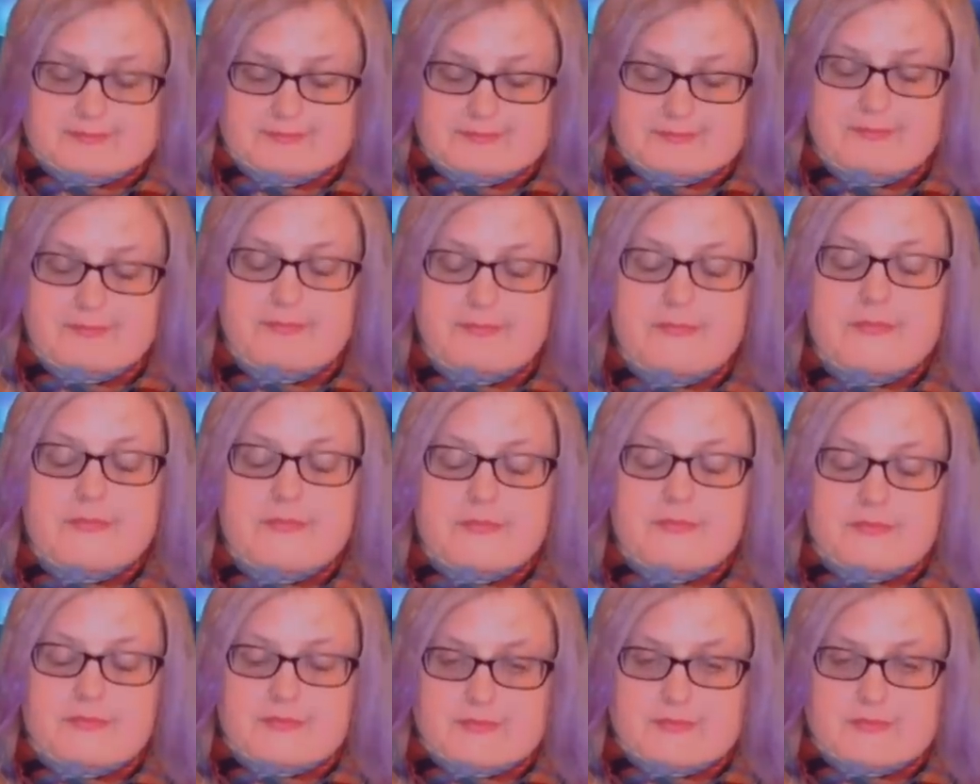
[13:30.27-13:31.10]

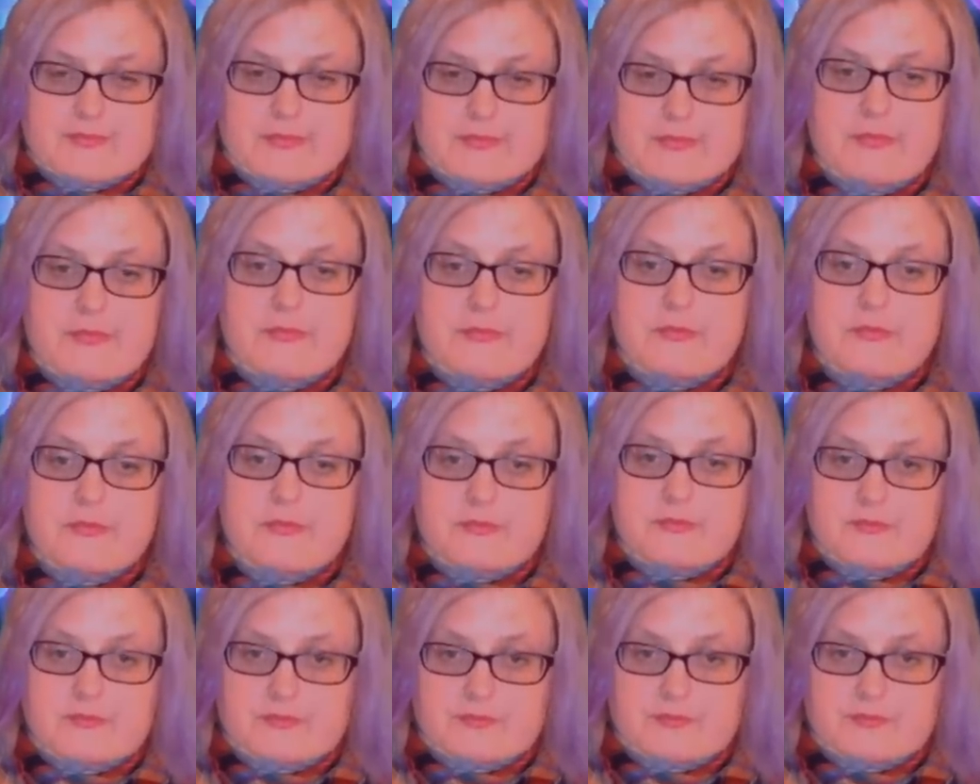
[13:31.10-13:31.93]

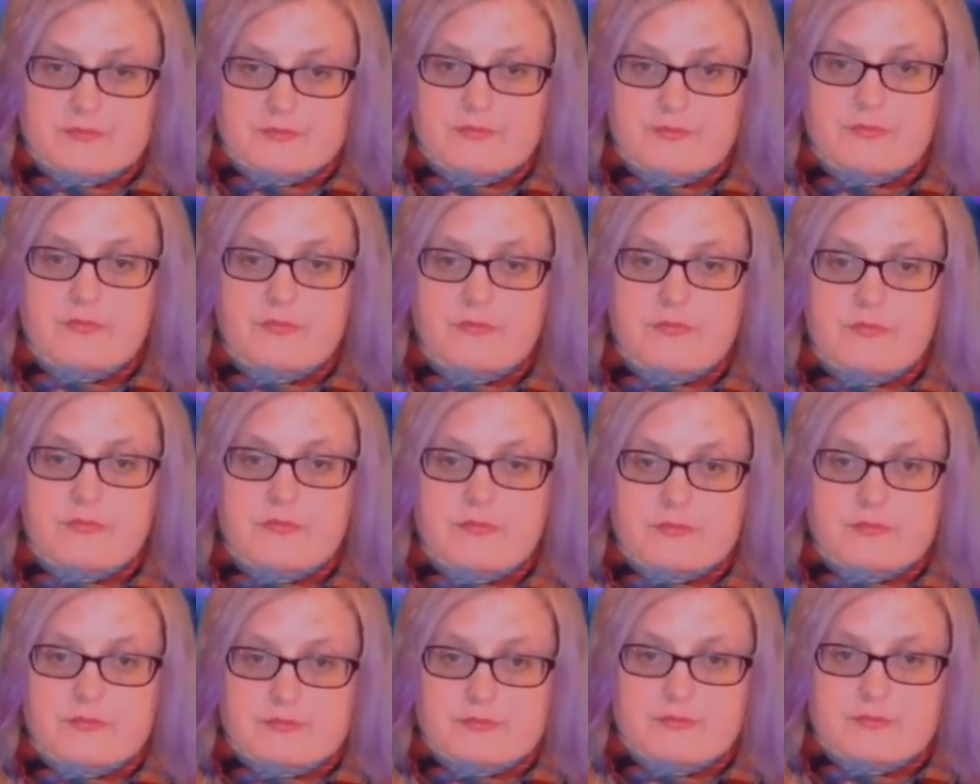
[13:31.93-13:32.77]

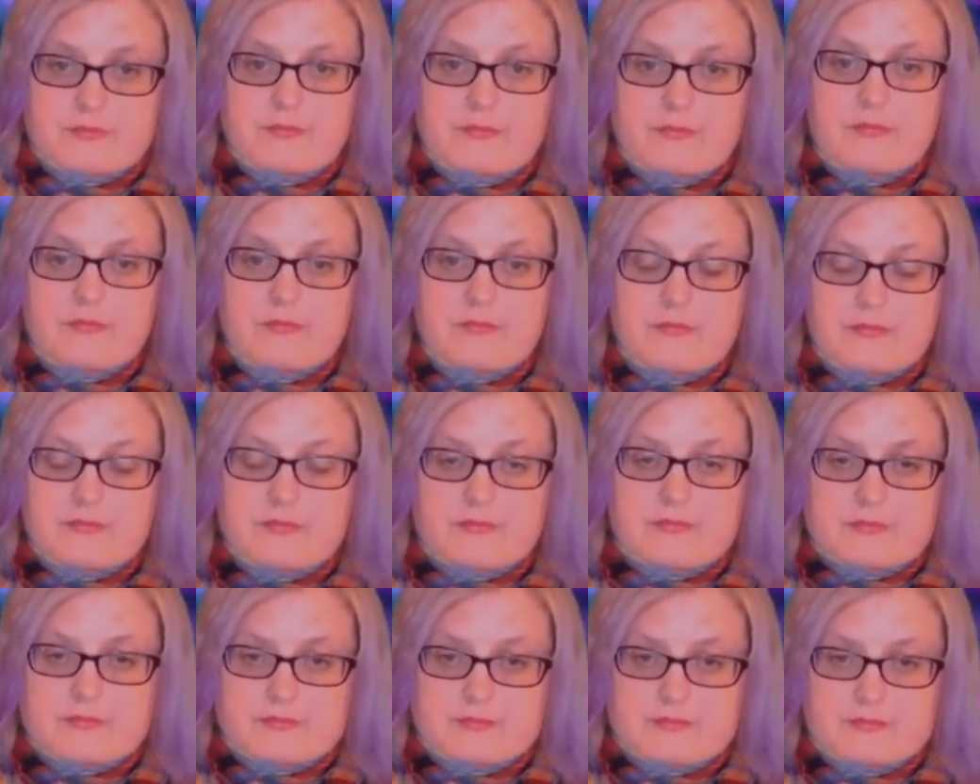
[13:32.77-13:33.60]

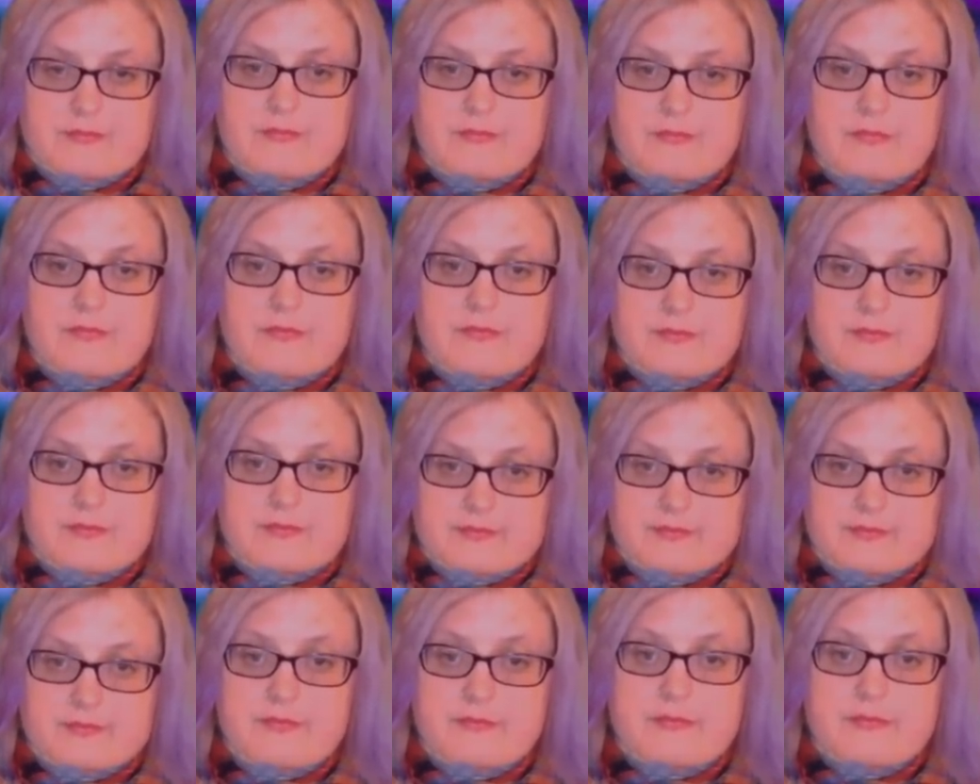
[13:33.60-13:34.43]

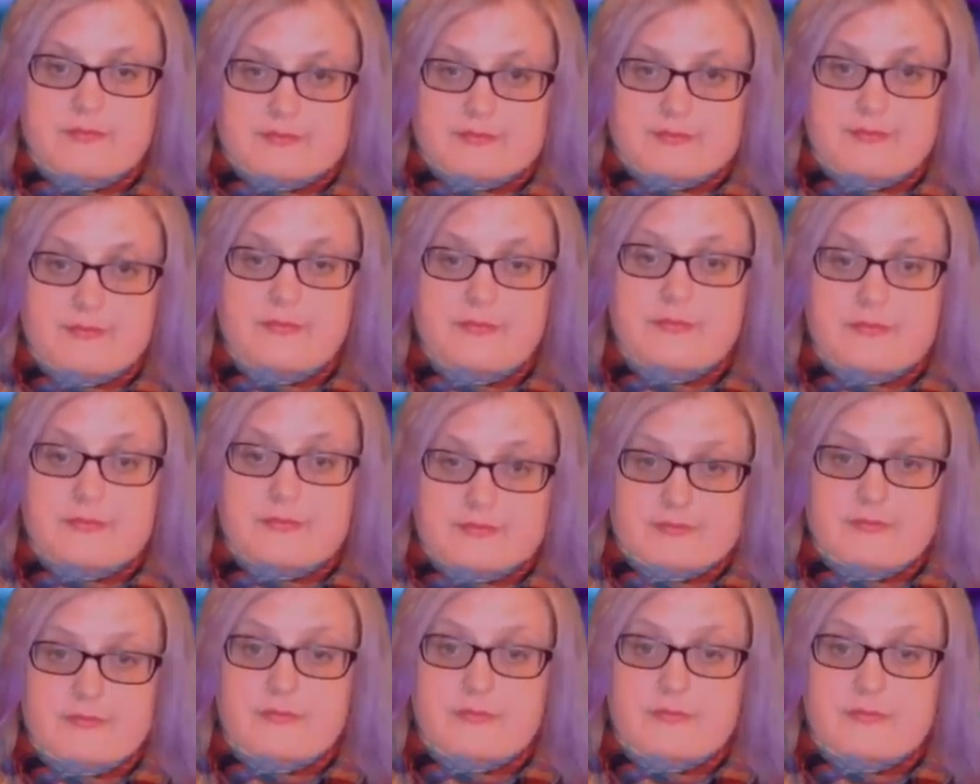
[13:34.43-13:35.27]

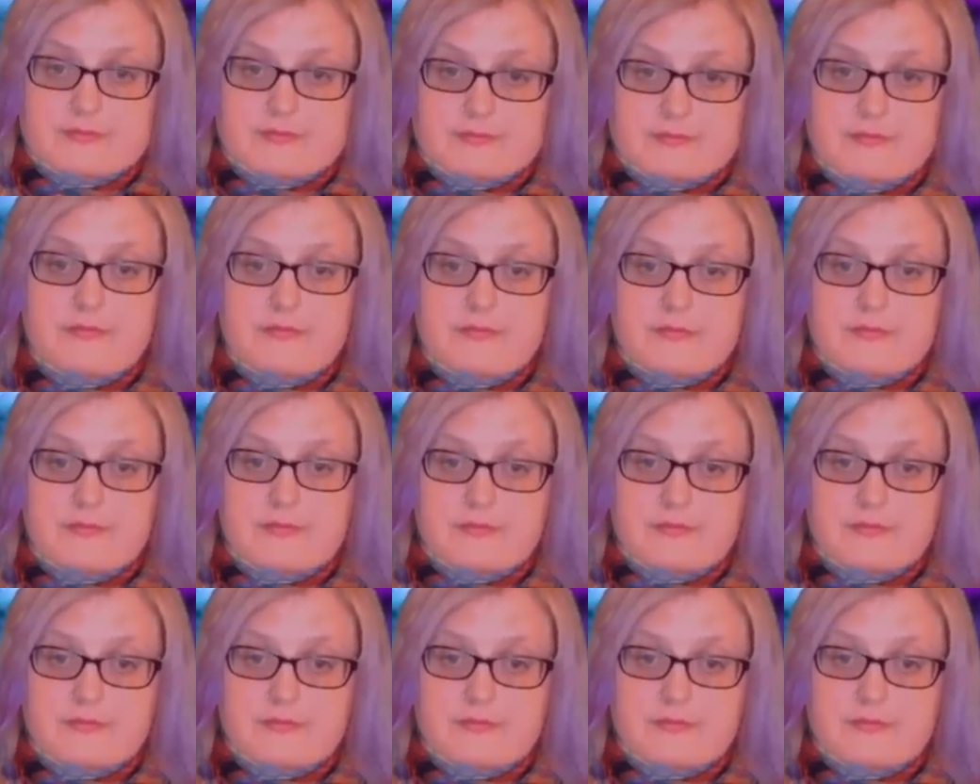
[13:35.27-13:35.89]
(silent)